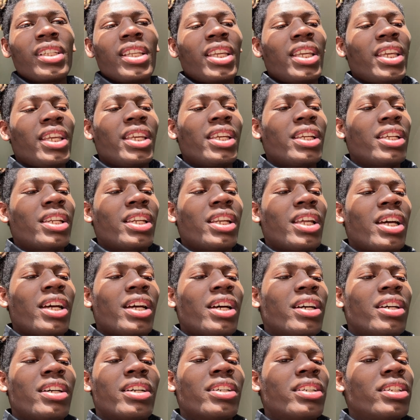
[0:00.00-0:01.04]
Hell
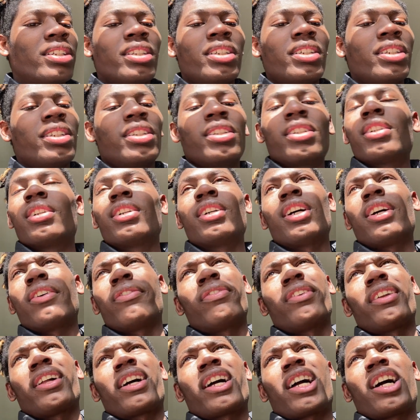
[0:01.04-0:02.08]
nah. I
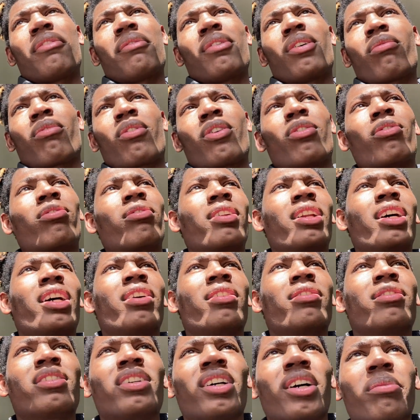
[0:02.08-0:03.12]
feel like I went wrong in that
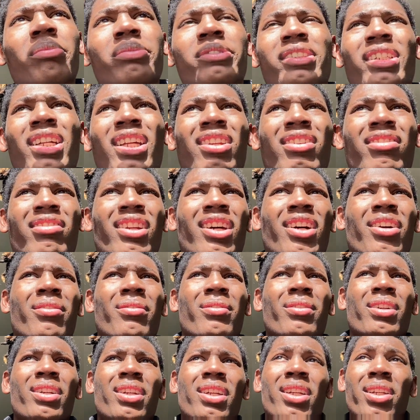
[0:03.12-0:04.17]
one. I'm standing on that
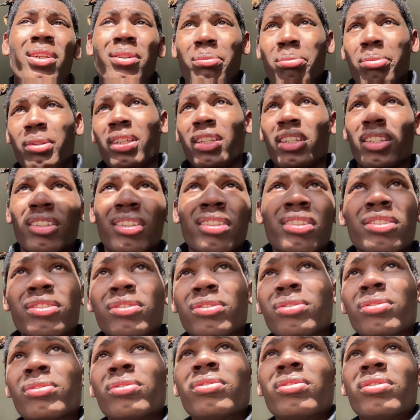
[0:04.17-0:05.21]
one. But the other
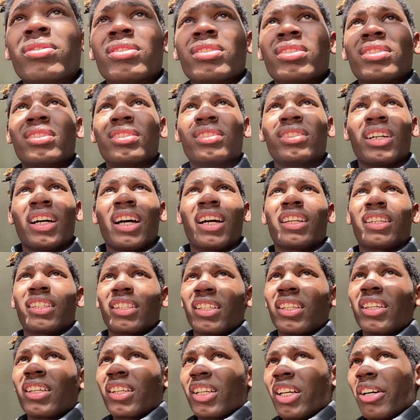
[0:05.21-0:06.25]
two, I
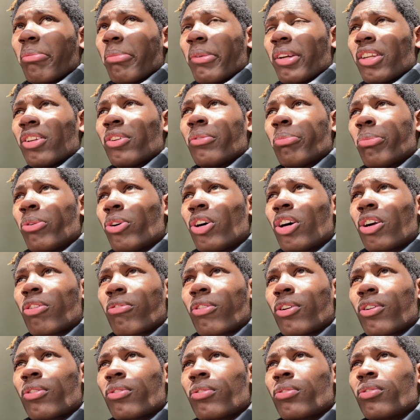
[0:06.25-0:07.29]
did come at them boy
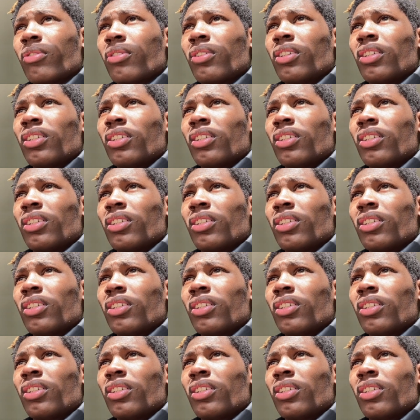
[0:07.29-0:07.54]
wrong.